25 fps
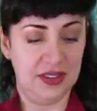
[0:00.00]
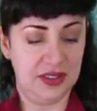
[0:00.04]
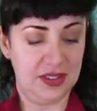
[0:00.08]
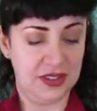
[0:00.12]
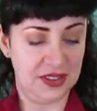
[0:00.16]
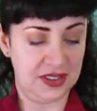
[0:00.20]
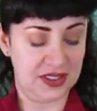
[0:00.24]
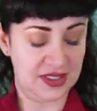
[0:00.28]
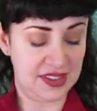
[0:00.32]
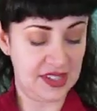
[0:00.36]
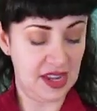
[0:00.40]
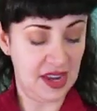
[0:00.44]

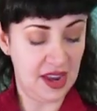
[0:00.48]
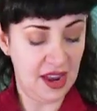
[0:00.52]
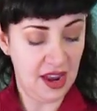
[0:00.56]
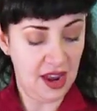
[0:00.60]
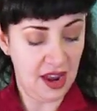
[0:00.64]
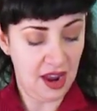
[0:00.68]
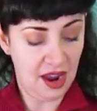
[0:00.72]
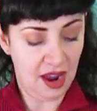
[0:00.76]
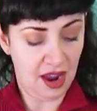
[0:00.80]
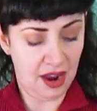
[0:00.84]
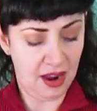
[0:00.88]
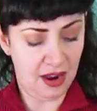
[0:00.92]
looks.
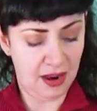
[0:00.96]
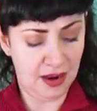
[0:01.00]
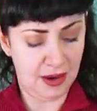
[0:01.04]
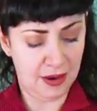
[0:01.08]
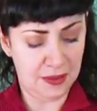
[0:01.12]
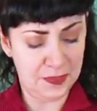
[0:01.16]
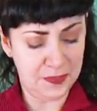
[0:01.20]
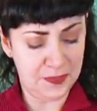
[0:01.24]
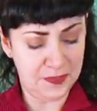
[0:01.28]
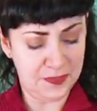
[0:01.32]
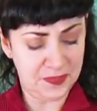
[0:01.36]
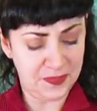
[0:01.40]

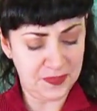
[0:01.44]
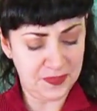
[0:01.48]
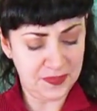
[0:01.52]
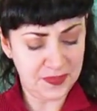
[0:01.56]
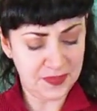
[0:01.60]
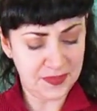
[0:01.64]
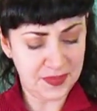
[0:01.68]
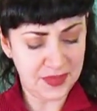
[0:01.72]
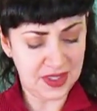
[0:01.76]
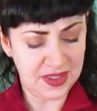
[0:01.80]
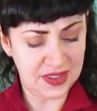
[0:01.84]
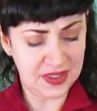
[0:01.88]

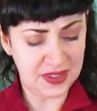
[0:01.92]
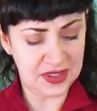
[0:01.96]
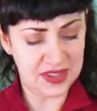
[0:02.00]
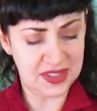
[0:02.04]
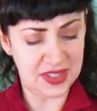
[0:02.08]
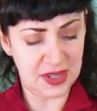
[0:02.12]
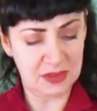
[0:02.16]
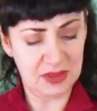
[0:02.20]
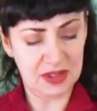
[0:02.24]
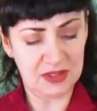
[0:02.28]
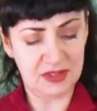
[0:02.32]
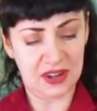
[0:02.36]
There's
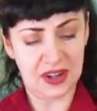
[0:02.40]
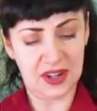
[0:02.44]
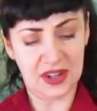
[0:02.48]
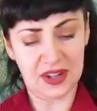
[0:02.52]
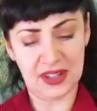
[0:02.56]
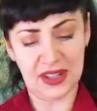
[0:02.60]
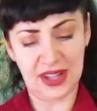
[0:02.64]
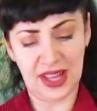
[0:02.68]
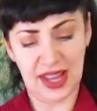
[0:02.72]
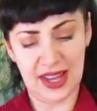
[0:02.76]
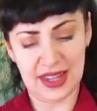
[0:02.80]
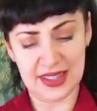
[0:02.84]
something very
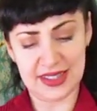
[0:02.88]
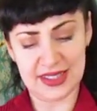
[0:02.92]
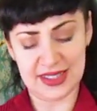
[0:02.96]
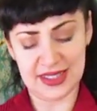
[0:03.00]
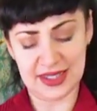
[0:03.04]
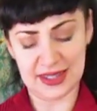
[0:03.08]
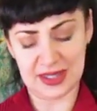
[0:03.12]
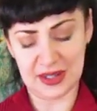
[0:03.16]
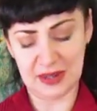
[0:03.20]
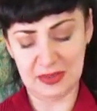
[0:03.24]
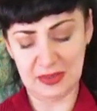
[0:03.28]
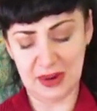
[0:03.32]

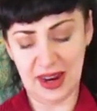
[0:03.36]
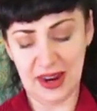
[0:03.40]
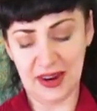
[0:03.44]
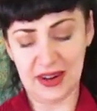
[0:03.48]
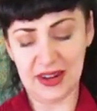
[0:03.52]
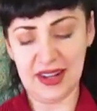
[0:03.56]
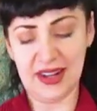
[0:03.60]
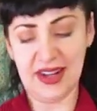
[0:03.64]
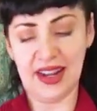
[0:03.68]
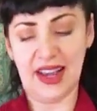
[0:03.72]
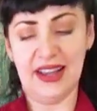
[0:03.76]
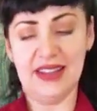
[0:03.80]
classic
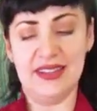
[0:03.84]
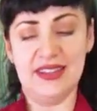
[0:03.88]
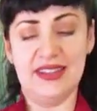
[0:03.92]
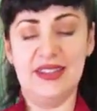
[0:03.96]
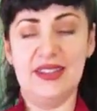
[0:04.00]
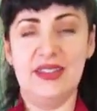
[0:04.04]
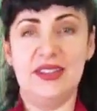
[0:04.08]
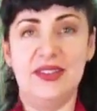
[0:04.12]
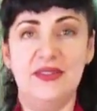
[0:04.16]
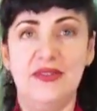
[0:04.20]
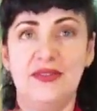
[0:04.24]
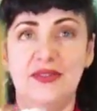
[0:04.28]
about it. It has
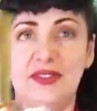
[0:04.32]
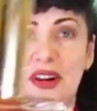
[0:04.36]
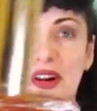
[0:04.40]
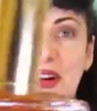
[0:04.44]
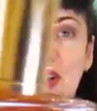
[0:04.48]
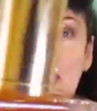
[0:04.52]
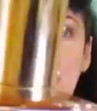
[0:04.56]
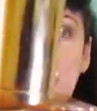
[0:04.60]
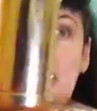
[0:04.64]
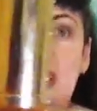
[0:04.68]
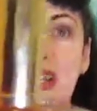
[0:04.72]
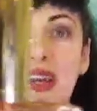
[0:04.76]
this
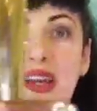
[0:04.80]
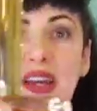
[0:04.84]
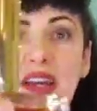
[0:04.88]
very,